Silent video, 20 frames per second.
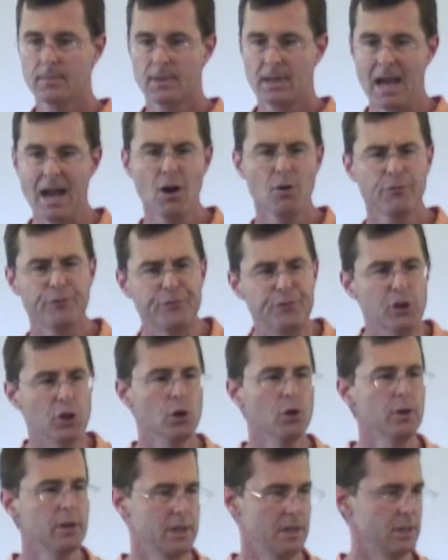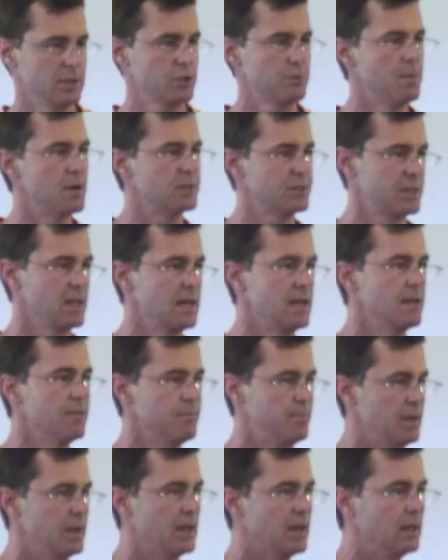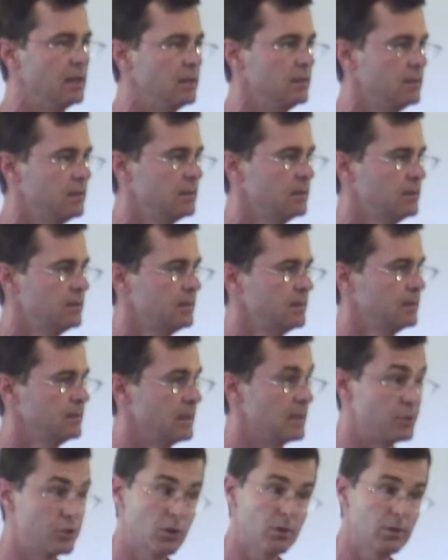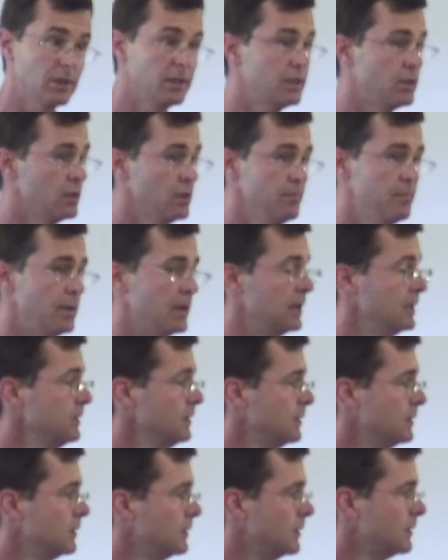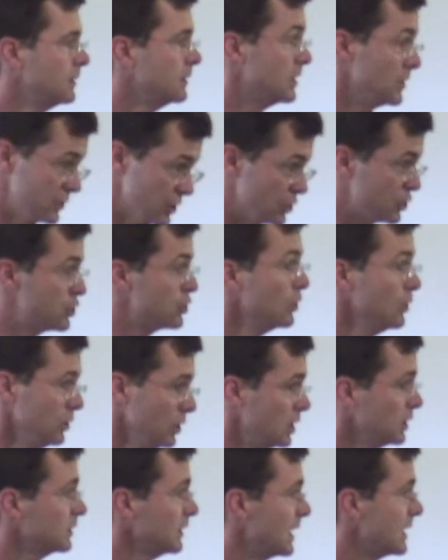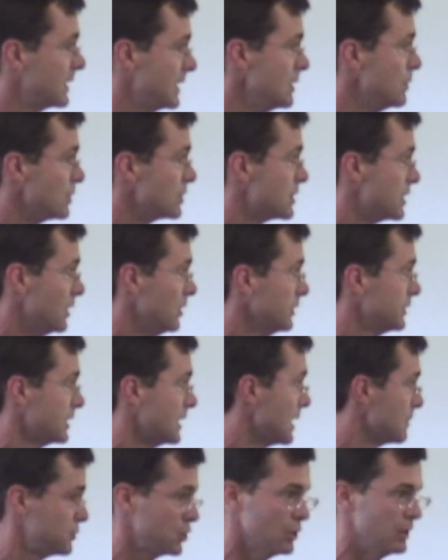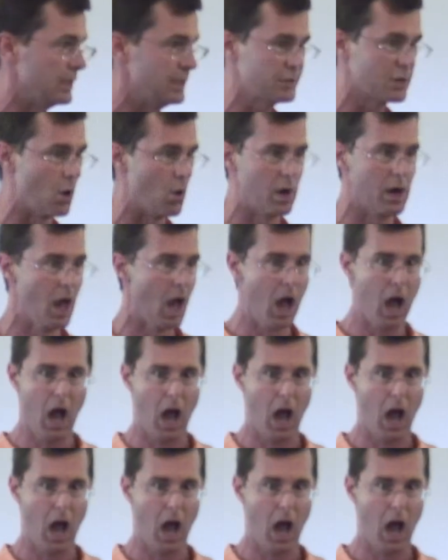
How furious must they have been? They certainly could have been. Because it sure looked like he was guilty. I'm sure he's going,